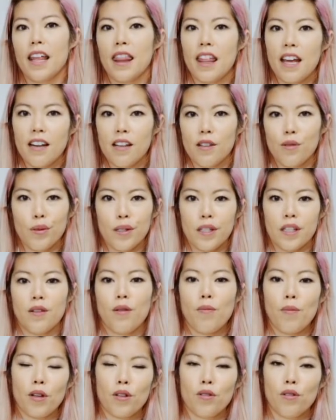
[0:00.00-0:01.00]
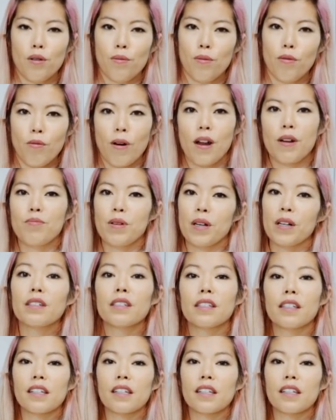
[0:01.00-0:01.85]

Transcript: I think this one's the most suitable one because